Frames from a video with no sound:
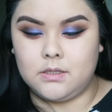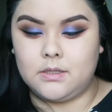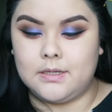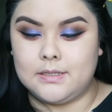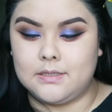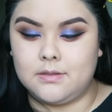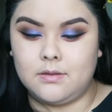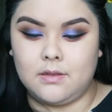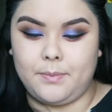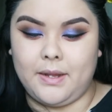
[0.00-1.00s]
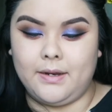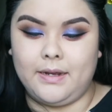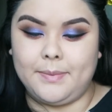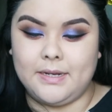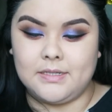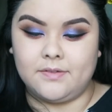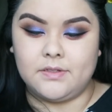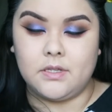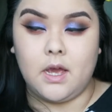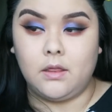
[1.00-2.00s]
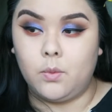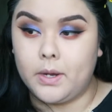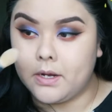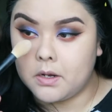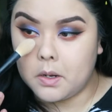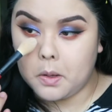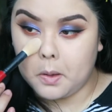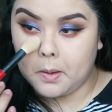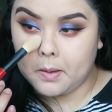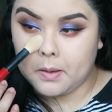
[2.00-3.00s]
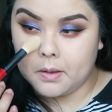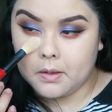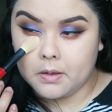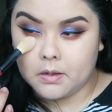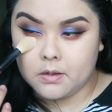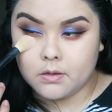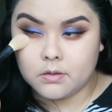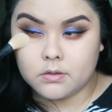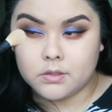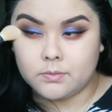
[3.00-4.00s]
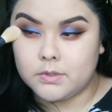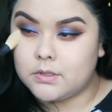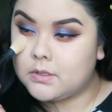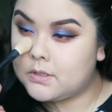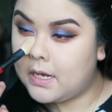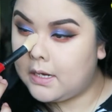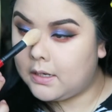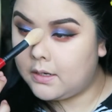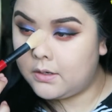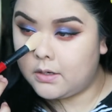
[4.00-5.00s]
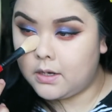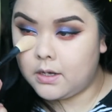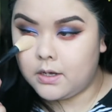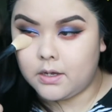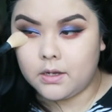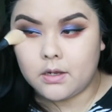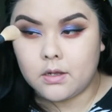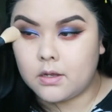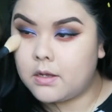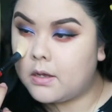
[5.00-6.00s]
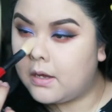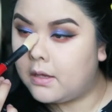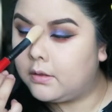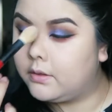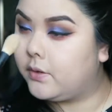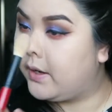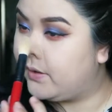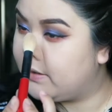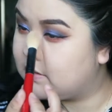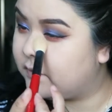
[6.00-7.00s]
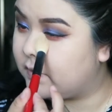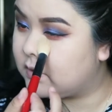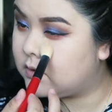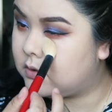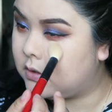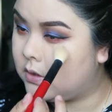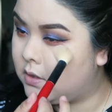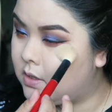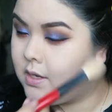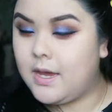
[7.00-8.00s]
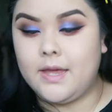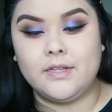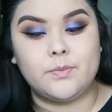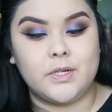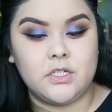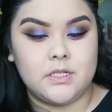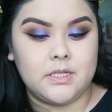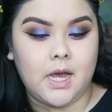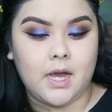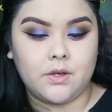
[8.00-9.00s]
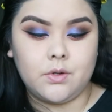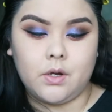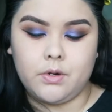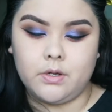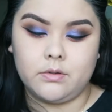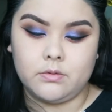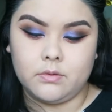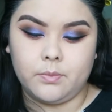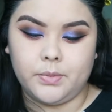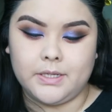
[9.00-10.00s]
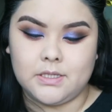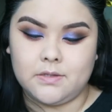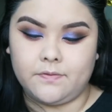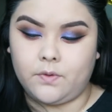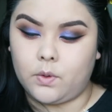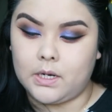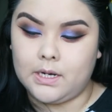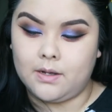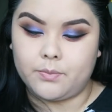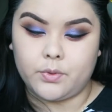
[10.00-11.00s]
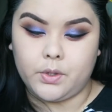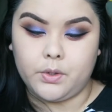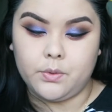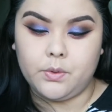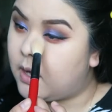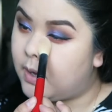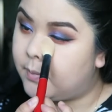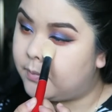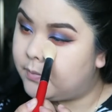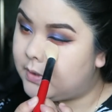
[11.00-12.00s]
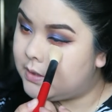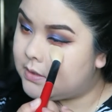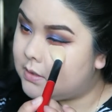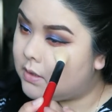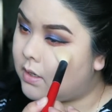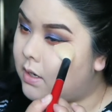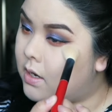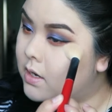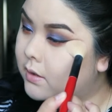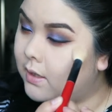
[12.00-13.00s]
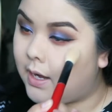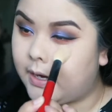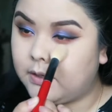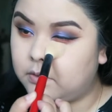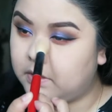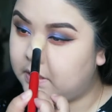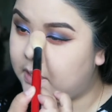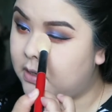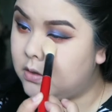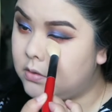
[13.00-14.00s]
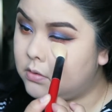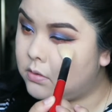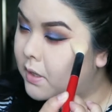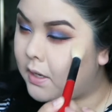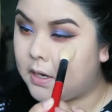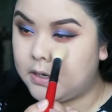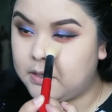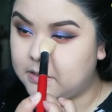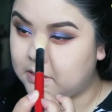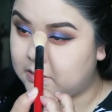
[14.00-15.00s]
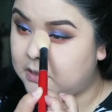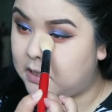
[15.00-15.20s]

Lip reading: because the Ben Nye by itself is hella white. So I'm just setting under eye and little areas first. And this brush is the Hakuhodo plus Sephora Pro. It's online only now, and it's on